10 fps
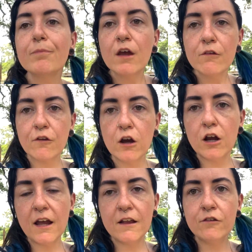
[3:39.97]

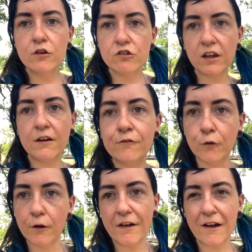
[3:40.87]
So it's usually
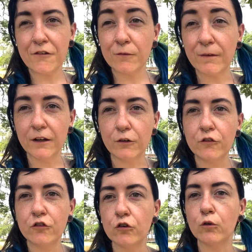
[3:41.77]
4,000 real
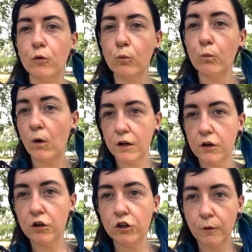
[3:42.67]
to
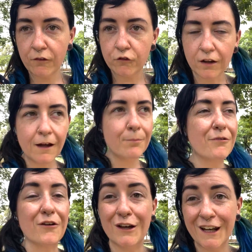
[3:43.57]
$1 US.
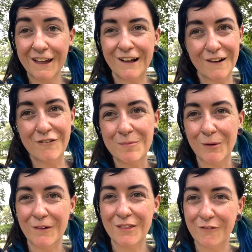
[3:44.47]
So you're going to get
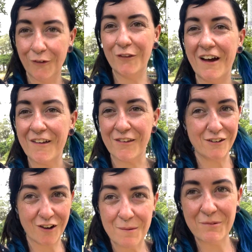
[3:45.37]
comfortable with the 4,000
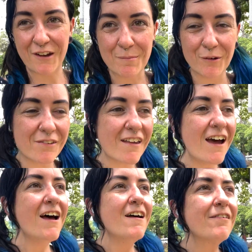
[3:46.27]
times tables.
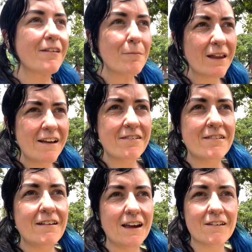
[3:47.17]
Some
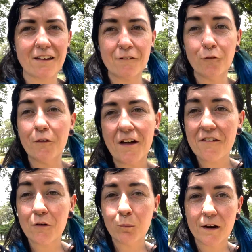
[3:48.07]
places it's like
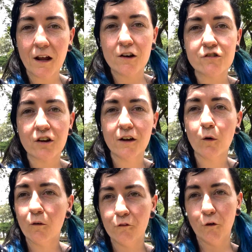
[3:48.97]
4,100
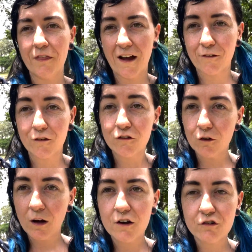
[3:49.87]
or
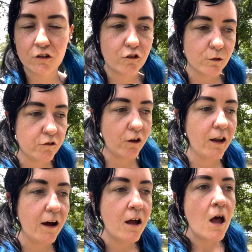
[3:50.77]
4,200 to
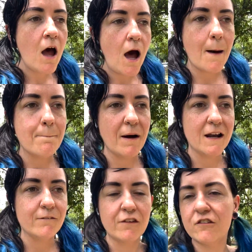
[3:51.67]
$1. But
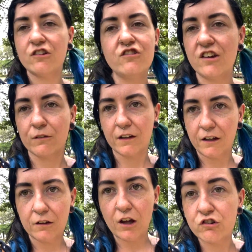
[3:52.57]
if you just
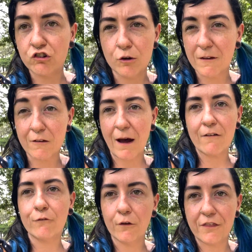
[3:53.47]
generally assume it's about
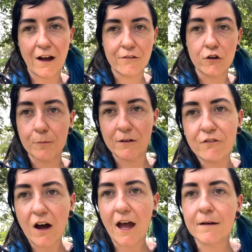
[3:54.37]
4,000, you'll be
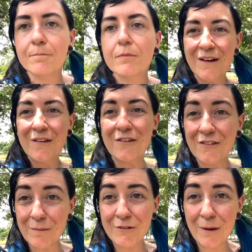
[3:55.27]
fine. So
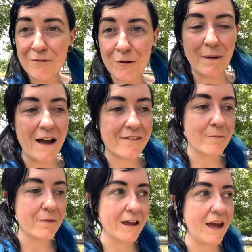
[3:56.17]
sometimes you'll buy
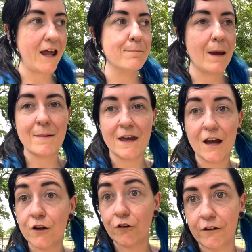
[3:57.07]
something and it may be
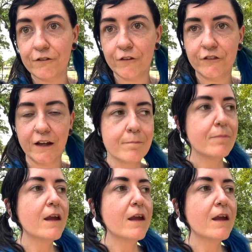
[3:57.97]
$1.50.